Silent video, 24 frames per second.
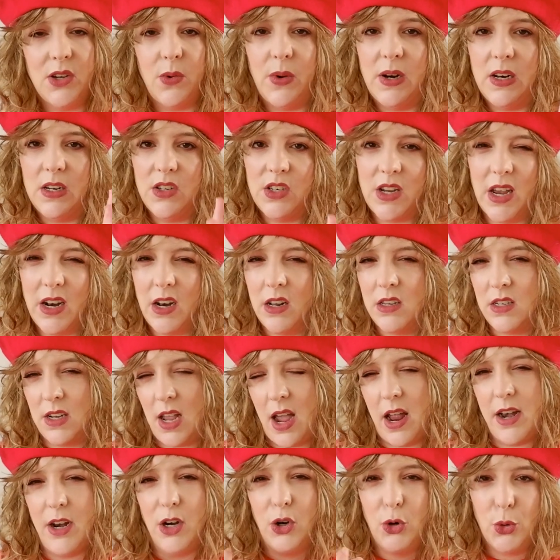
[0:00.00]
so I decided to
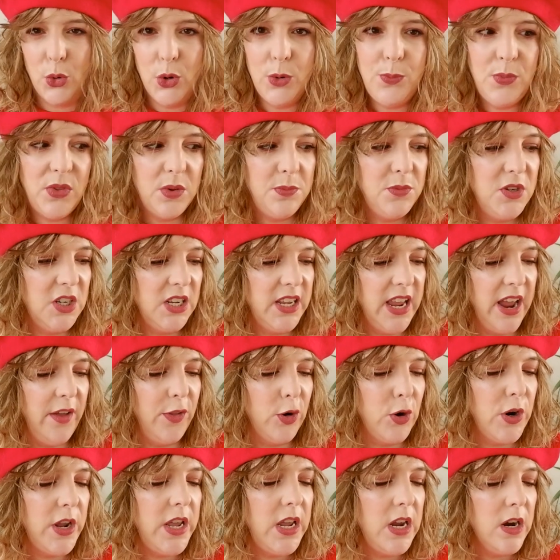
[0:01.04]
kind of group them
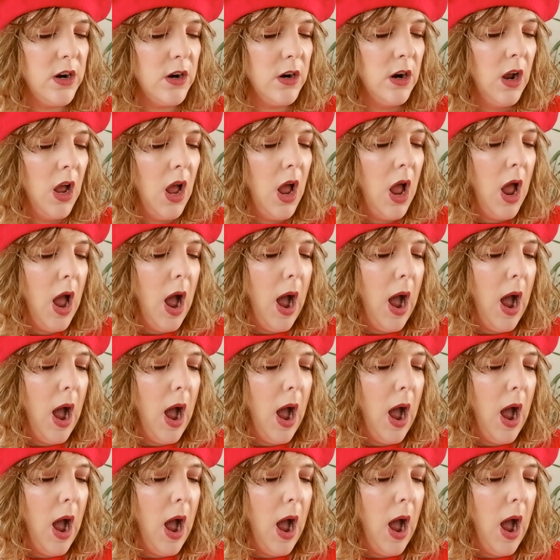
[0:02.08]
together here